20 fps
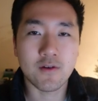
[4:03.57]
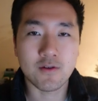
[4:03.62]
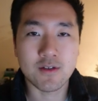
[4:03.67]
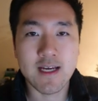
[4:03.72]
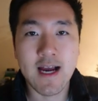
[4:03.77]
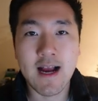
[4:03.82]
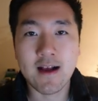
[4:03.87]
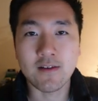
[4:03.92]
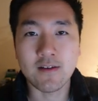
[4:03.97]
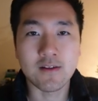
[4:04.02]
or
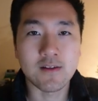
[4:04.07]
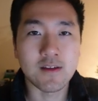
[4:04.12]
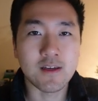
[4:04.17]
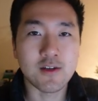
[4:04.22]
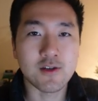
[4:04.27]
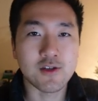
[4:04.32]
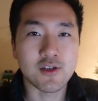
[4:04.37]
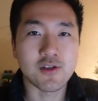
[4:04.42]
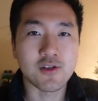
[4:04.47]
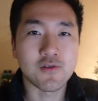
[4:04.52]
tackling the
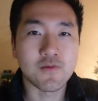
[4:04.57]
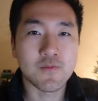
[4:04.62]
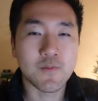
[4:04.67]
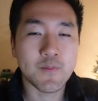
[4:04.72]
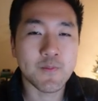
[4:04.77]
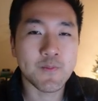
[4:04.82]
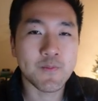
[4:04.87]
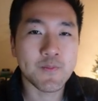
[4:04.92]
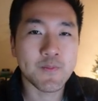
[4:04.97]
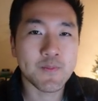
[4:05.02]
issue.
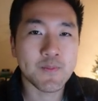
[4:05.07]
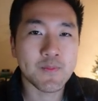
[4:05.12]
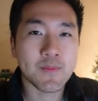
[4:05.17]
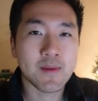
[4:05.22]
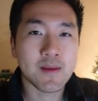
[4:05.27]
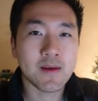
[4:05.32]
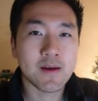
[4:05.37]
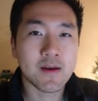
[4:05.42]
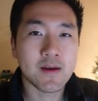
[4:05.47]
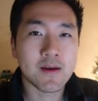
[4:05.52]

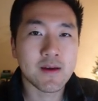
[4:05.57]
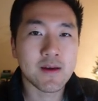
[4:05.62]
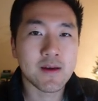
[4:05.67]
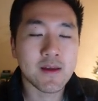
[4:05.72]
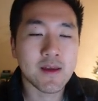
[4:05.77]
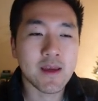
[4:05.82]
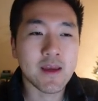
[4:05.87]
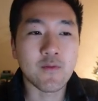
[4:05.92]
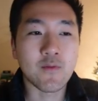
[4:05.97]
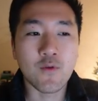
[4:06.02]

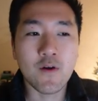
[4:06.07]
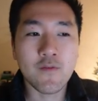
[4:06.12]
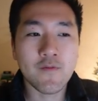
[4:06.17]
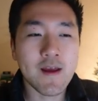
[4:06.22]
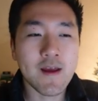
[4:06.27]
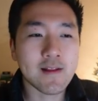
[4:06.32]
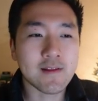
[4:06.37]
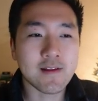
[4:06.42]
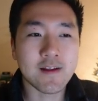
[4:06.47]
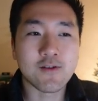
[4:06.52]
And with
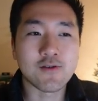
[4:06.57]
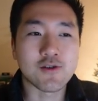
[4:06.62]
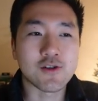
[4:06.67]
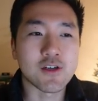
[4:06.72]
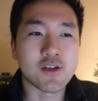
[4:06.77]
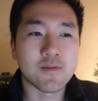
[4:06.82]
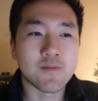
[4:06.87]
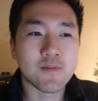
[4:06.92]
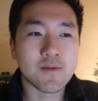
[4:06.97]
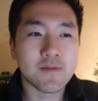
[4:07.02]
that
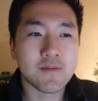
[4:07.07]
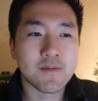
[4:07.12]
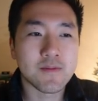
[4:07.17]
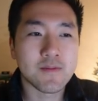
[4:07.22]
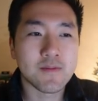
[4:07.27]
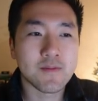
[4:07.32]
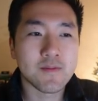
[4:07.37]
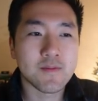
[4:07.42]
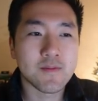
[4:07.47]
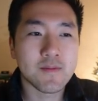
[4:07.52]
leadership,
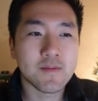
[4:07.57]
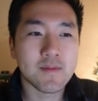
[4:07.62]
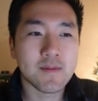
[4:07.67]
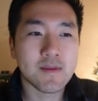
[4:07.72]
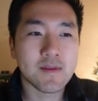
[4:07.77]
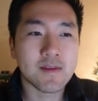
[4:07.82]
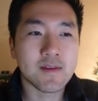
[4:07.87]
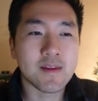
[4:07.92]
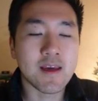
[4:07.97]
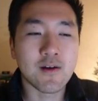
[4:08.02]

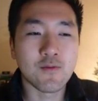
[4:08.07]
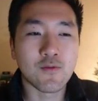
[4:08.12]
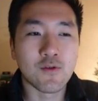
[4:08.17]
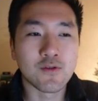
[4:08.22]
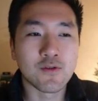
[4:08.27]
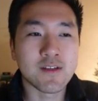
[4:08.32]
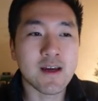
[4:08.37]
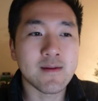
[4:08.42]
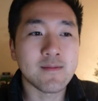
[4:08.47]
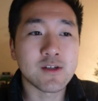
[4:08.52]
they
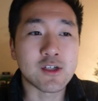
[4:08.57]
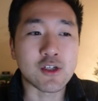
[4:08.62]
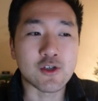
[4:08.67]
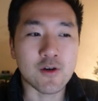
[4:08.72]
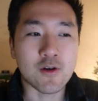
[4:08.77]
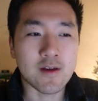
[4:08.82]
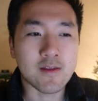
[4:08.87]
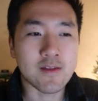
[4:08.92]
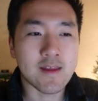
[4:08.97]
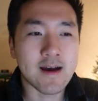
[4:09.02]
will
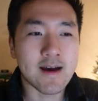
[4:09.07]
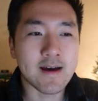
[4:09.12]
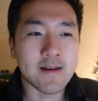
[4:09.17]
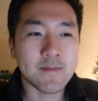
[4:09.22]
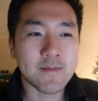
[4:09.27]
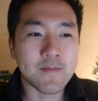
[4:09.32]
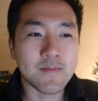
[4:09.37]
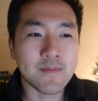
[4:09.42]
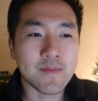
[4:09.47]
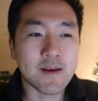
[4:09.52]
demonstrate
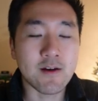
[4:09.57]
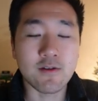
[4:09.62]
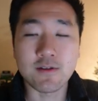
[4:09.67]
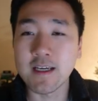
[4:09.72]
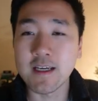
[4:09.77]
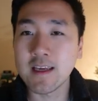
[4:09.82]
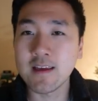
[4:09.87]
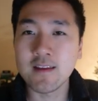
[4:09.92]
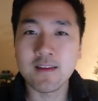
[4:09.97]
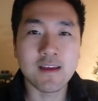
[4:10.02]
that they are
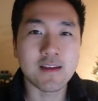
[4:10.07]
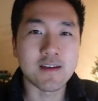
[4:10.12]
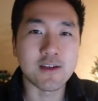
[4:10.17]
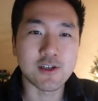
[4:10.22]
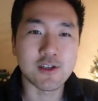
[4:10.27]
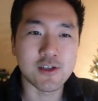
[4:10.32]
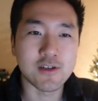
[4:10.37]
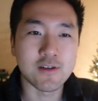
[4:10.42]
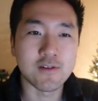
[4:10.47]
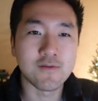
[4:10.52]
taking the
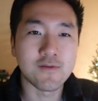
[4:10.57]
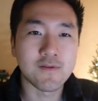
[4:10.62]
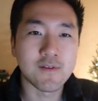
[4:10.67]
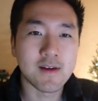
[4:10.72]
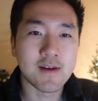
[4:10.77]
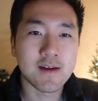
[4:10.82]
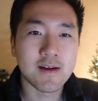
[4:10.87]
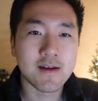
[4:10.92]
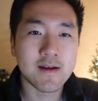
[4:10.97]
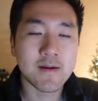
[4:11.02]
initiative,
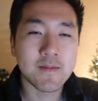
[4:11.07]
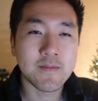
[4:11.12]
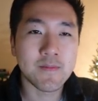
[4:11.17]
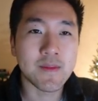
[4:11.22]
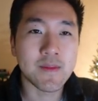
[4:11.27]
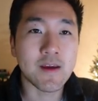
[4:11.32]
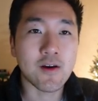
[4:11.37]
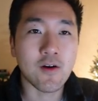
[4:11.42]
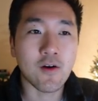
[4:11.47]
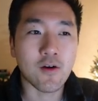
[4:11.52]

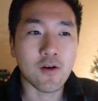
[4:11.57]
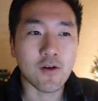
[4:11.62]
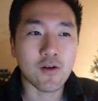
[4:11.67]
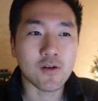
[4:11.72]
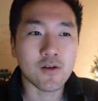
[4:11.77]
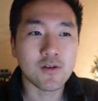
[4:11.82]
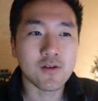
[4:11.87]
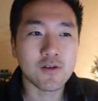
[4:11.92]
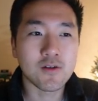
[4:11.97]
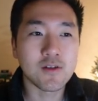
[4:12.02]
they
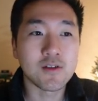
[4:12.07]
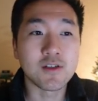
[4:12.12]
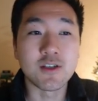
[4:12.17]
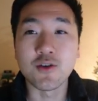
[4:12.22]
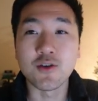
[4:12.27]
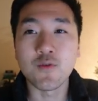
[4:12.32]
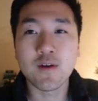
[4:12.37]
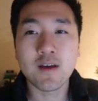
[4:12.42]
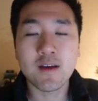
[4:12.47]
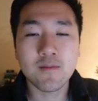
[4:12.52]
are
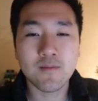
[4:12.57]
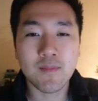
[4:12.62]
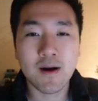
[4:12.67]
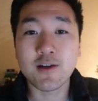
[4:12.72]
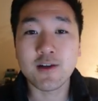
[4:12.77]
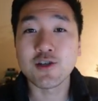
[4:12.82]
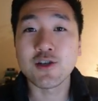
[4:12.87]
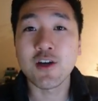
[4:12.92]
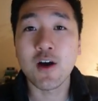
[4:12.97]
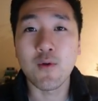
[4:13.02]
doing
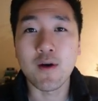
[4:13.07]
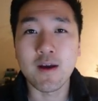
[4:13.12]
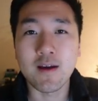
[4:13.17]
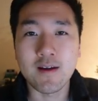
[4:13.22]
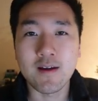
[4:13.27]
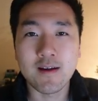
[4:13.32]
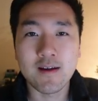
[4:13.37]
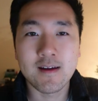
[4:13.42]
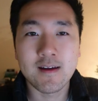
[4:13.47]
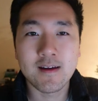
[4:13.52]
by
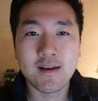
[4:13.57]
showing,